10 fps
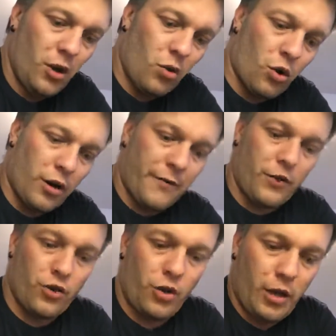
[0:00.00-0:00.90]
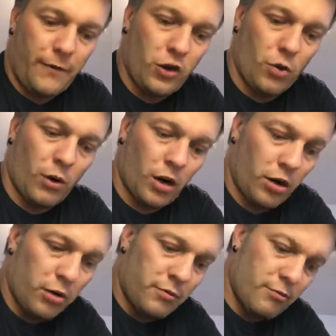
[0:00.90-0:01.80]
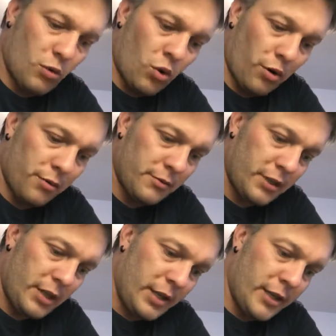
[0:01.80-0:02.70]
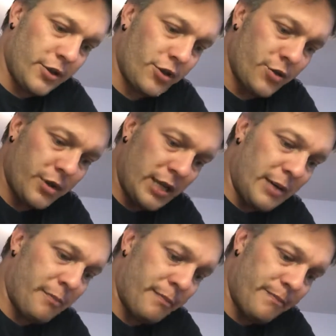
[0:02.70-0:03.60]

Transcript: Or if you are more into the